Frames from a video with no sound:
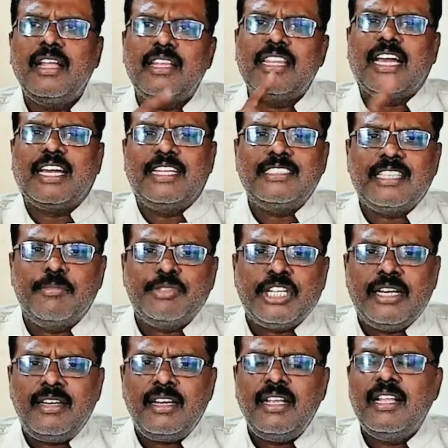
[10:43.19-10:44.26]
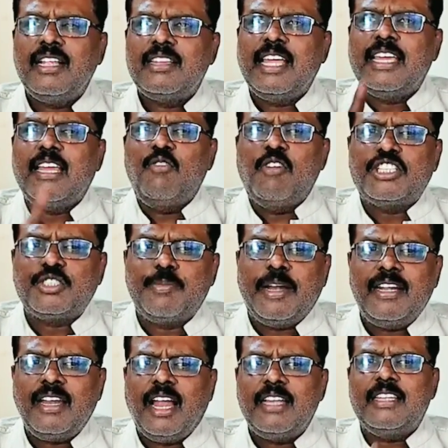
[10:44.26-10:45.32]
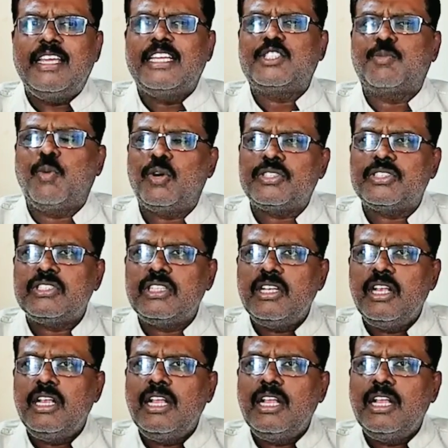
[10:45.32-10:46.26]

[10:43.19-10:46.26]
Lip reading: The consumption, the investment and the exports.